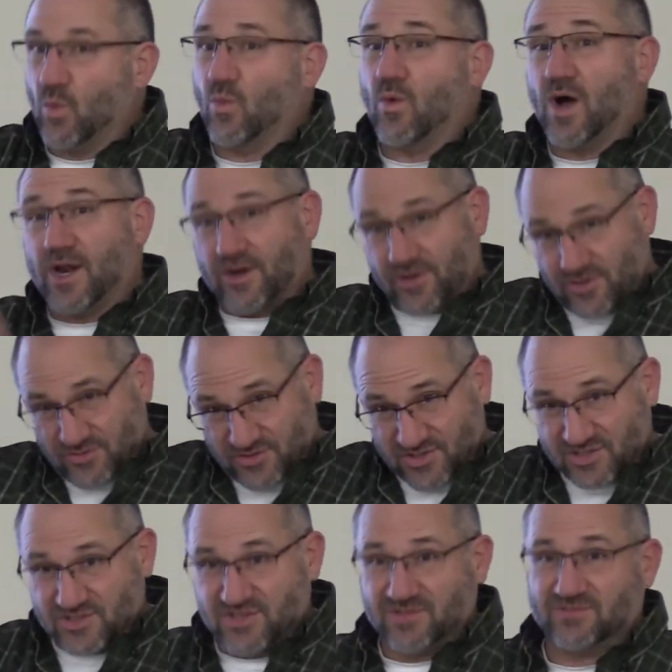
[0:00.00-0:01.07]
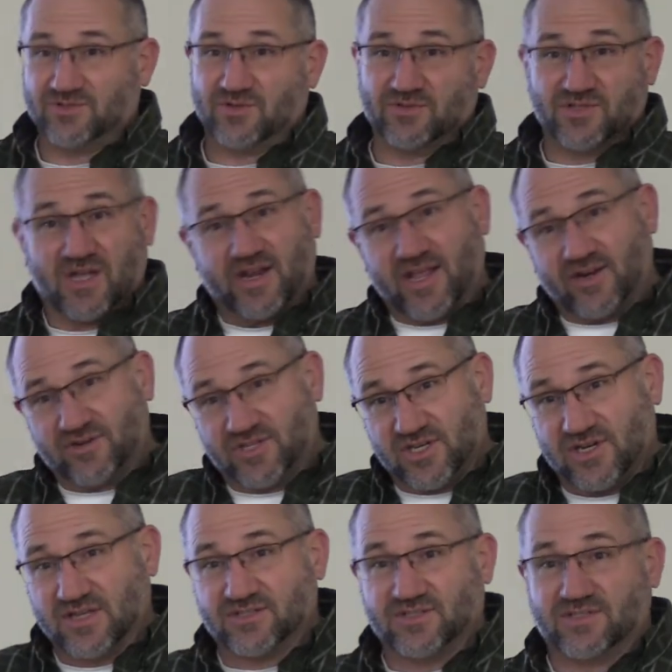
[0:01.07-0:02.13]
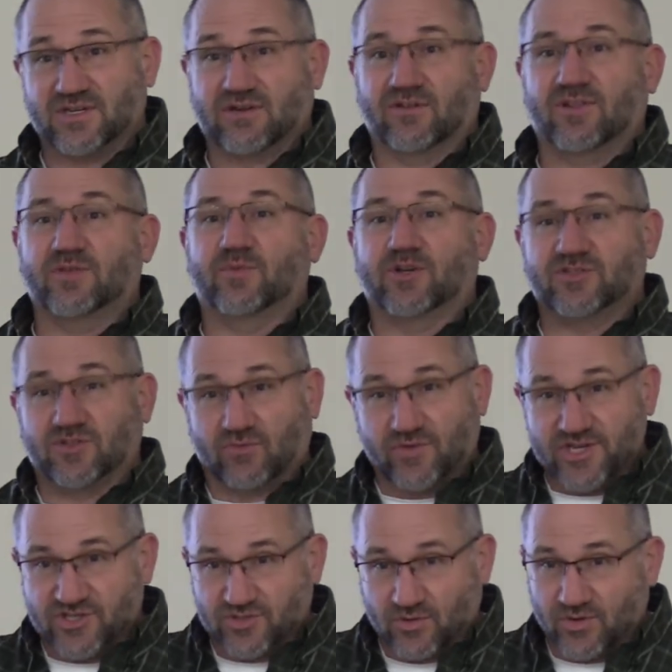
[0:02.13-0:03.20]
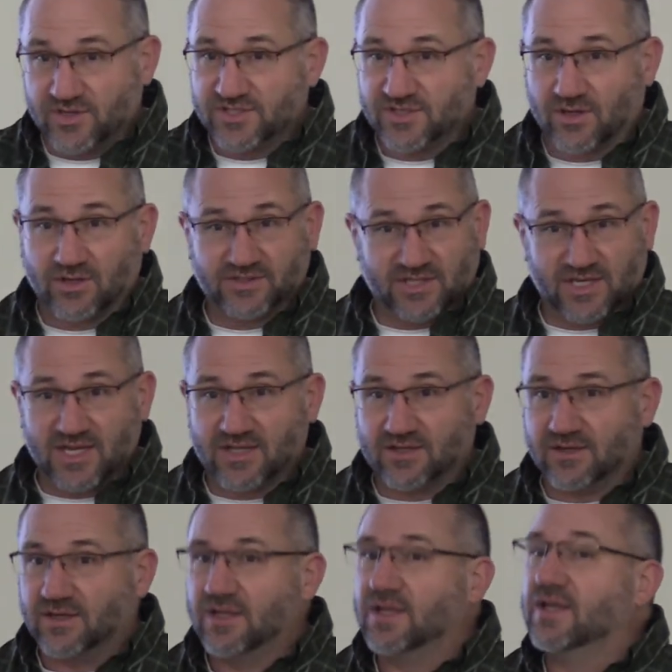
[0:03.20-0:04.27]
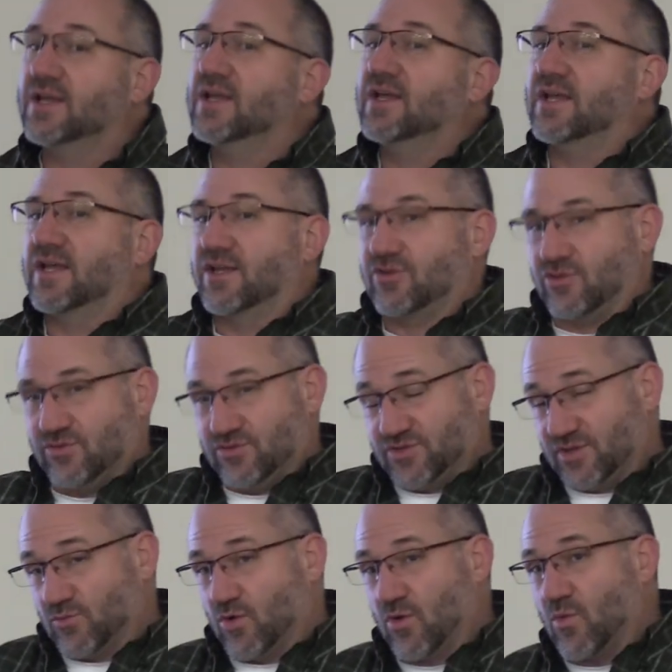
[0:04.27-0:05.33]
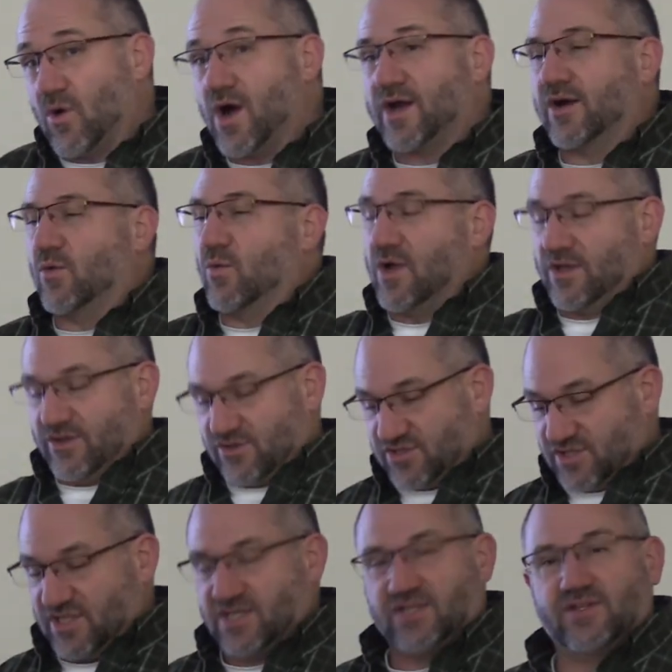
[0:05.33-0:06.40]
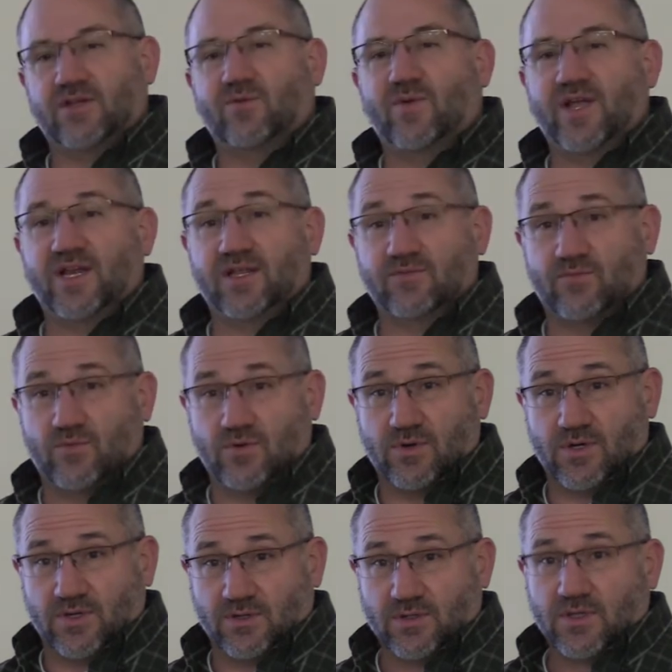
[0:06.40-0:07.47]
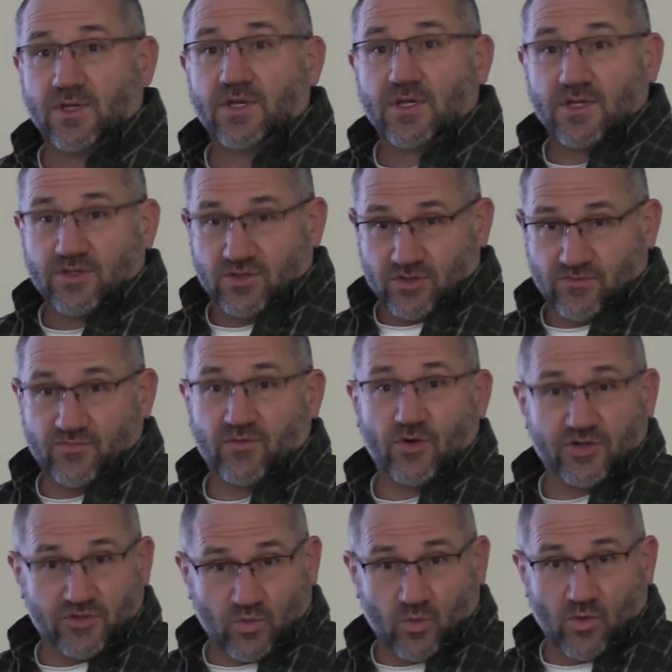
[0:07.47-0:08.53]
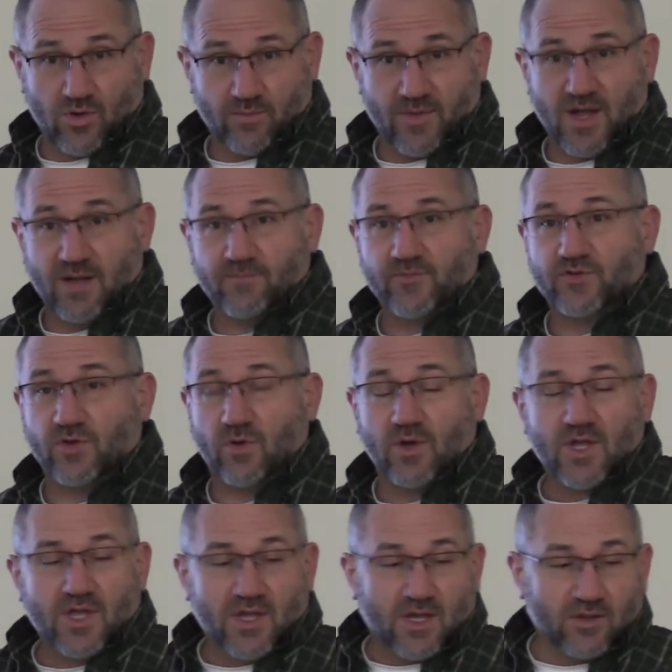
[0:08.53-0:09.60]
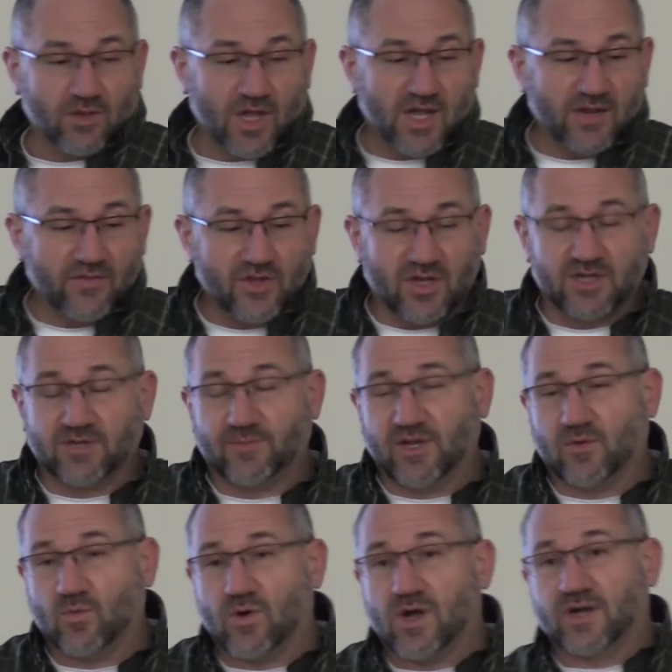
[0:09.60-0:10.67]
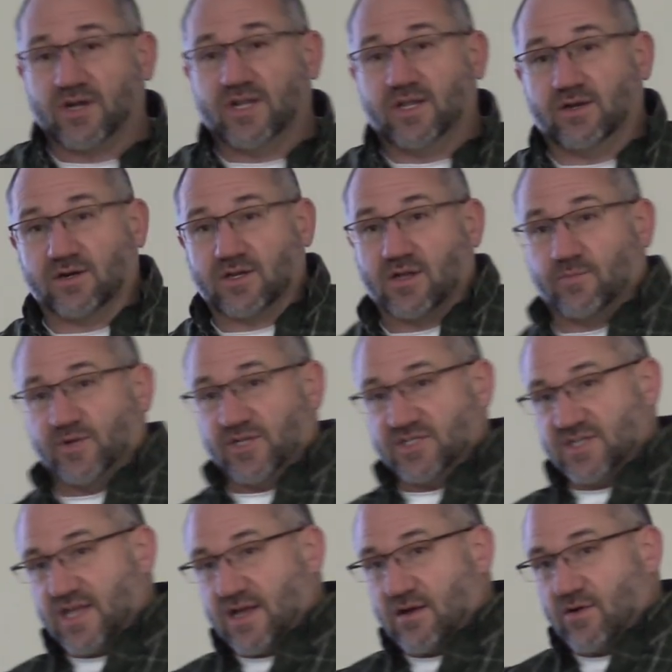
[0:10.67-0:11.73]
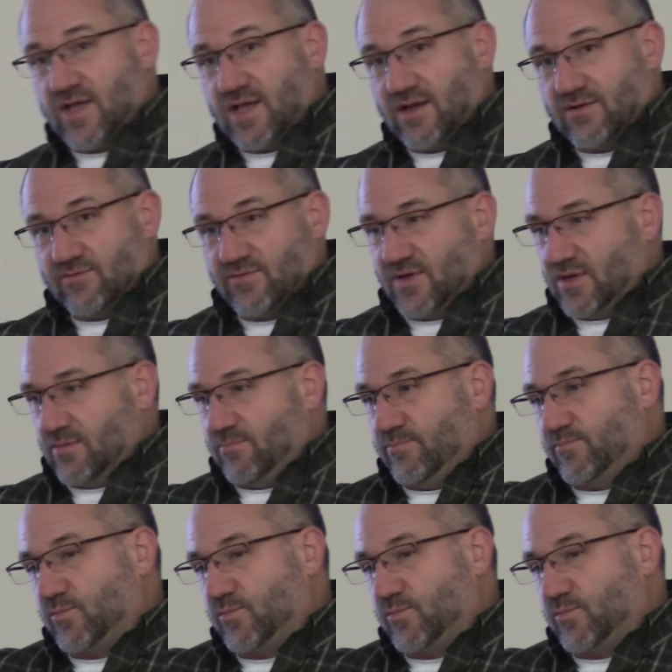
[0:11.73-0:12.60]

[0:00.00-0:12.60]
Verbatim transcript: water usage, so it's not energy necessarily, but it's a resource altogether. You're using more water while you're standing there waiting for, for, it, to warm up. for it to warm up. So a lot of the on-demand water heater companies now have, a,